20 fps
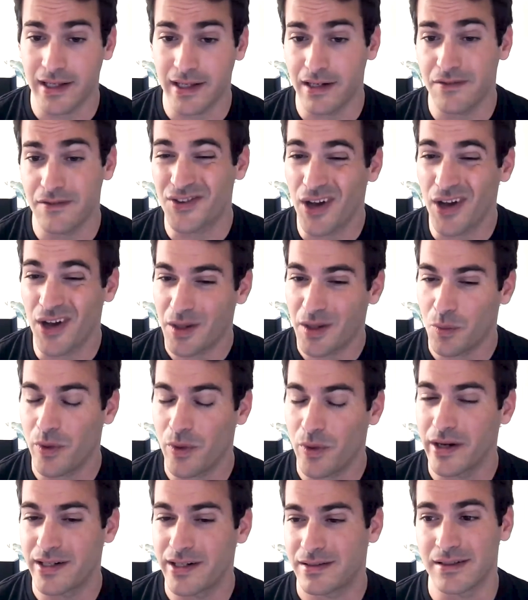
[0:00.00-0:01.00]
And if not,
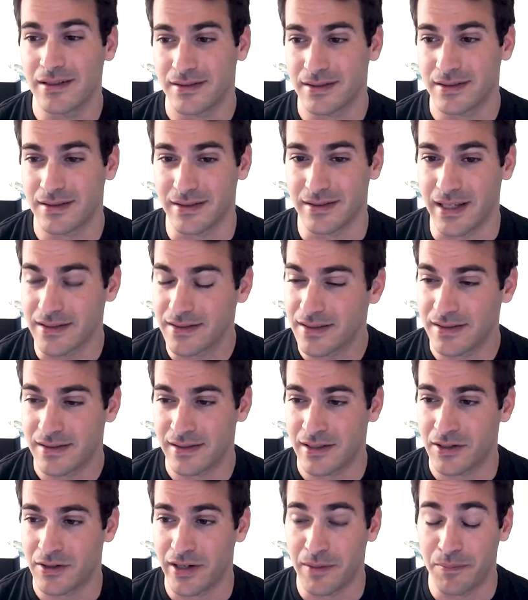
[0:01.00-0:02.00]
what else is
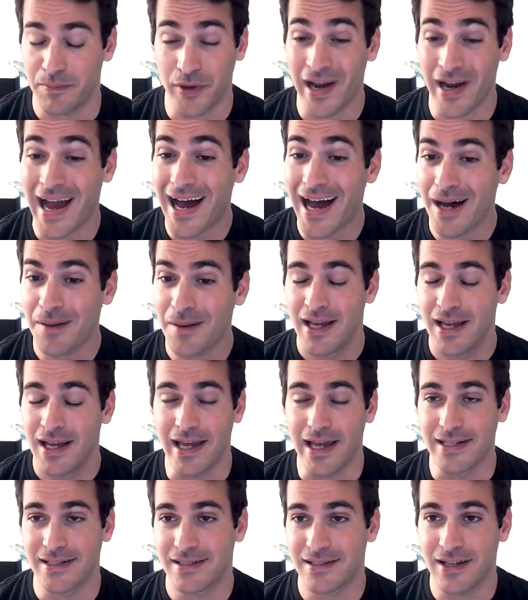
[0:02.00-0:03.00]
necessary? Perhaps
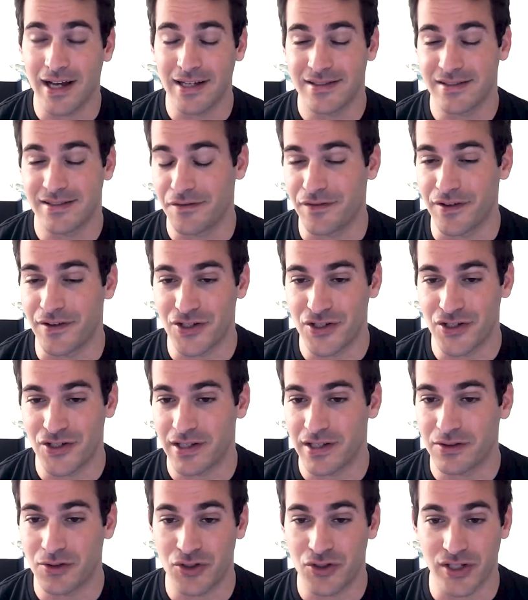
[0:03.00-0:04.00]
it's not
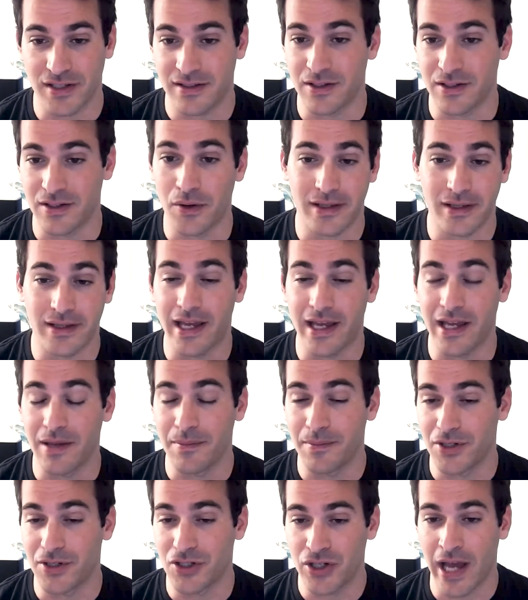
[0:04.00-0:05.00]
sufficient to just know that the
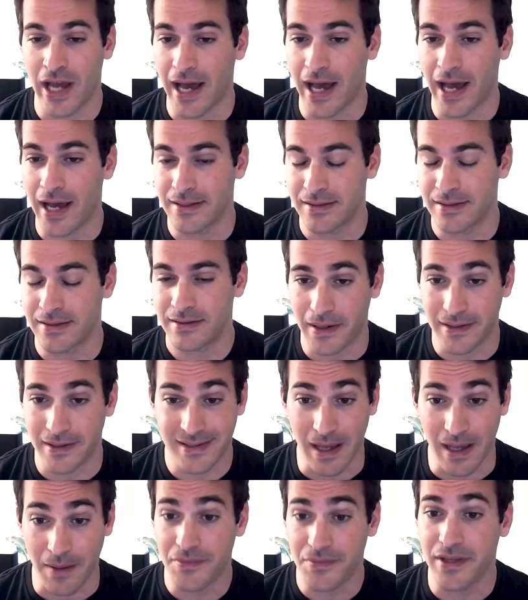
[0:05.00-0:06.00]
image has
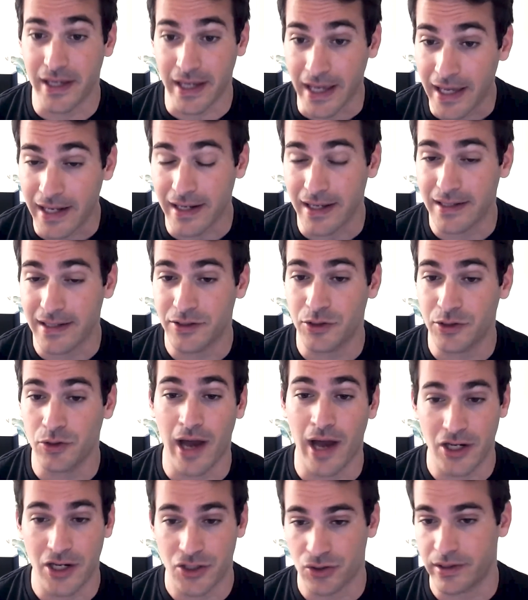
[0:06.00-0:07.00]
something in it. You
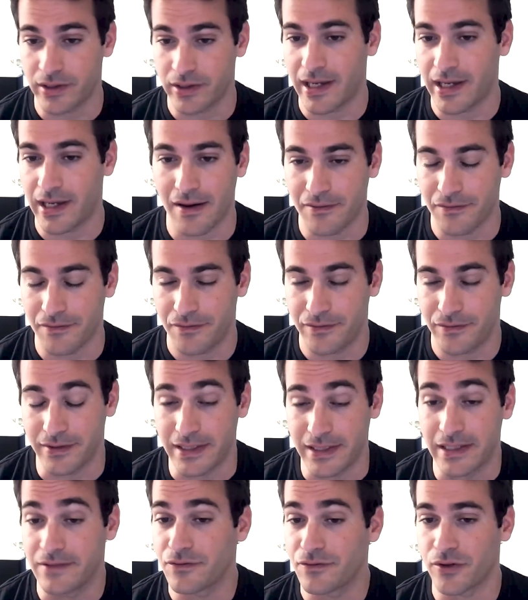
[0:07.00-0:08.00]
actually
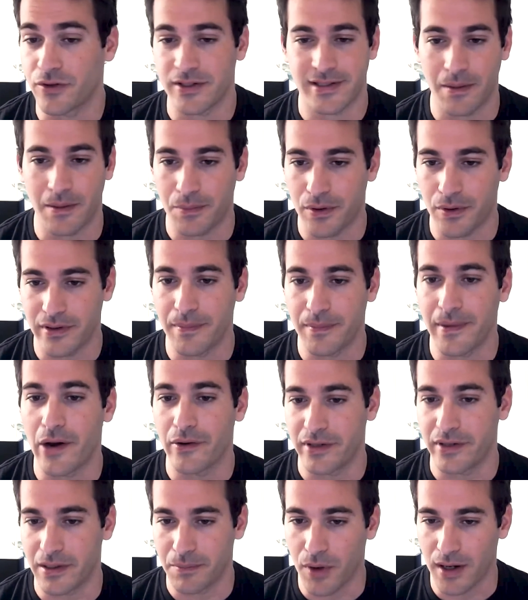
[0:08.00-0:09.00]
need, for example, the
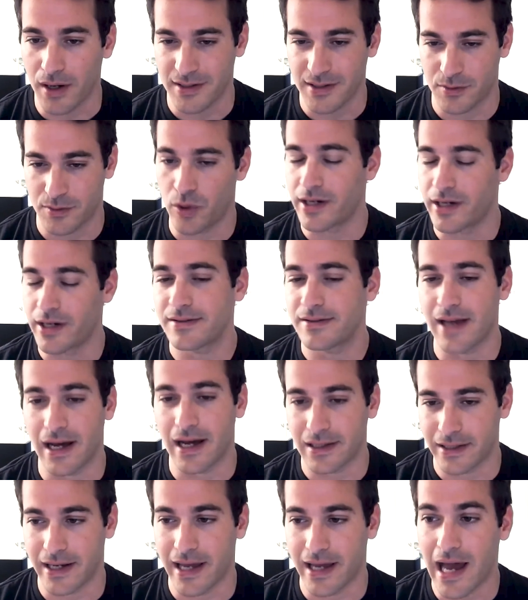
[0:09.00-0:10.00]
bounding box, where
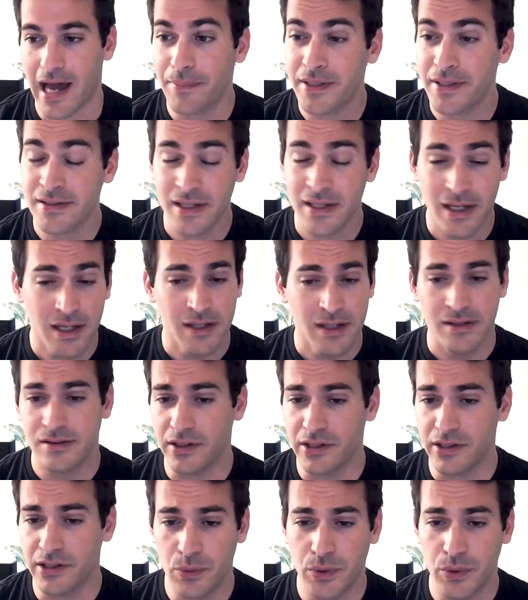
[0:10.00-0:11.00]
exactly it happens. So
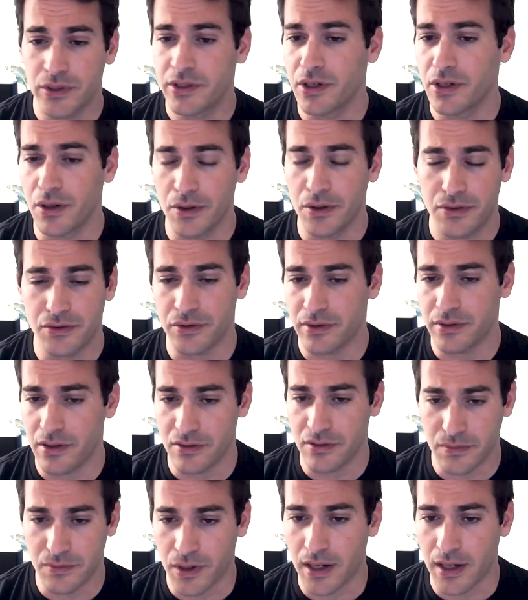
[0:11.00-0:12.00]
you would go through
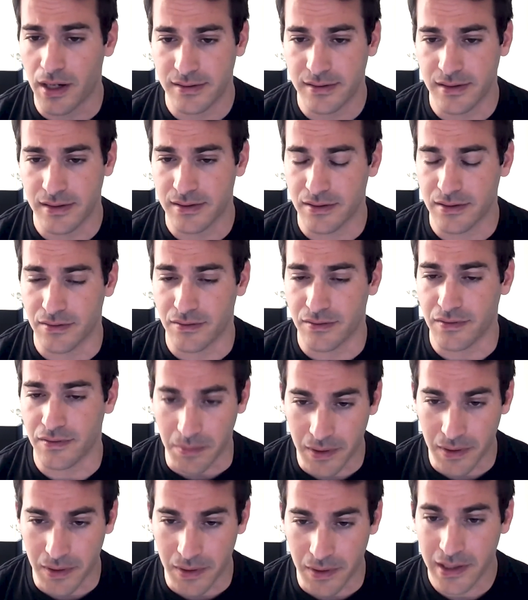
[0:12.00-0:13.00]
another process of
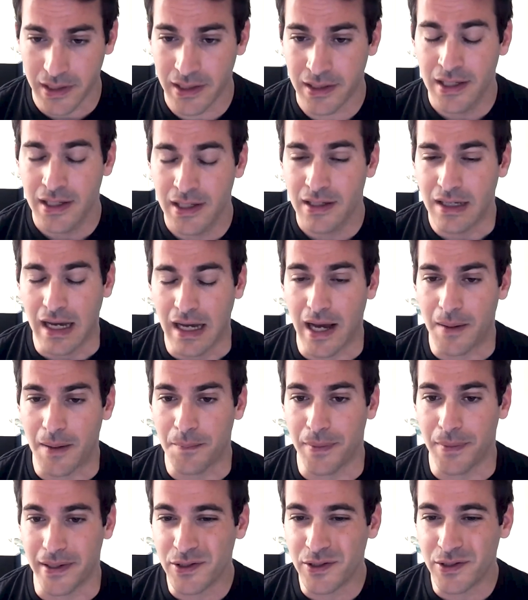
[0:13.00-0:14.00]
labeling,
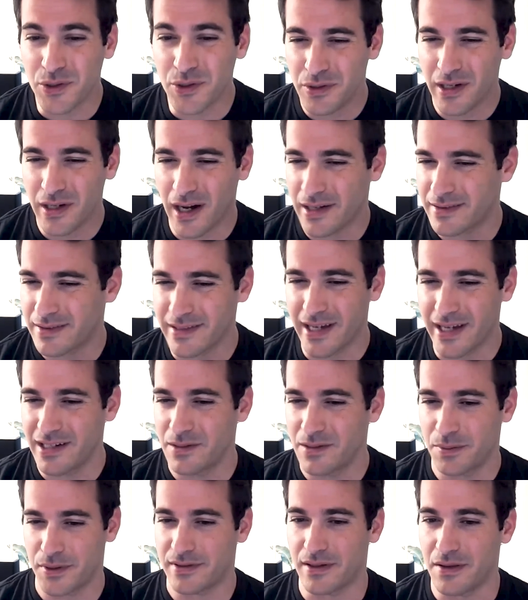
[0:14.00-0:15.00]
but you got
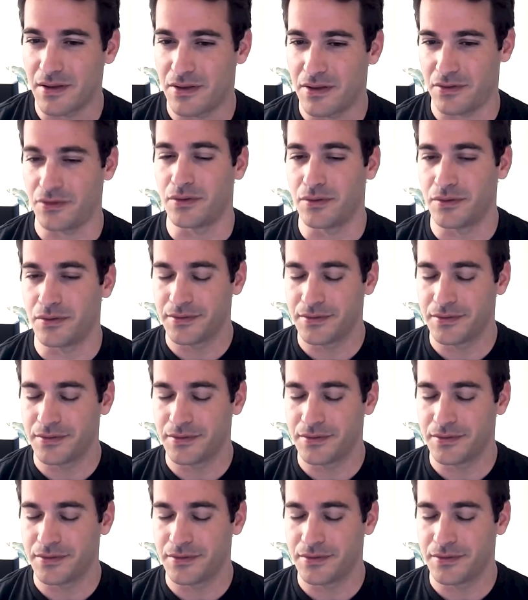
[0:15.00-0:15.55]
90% through.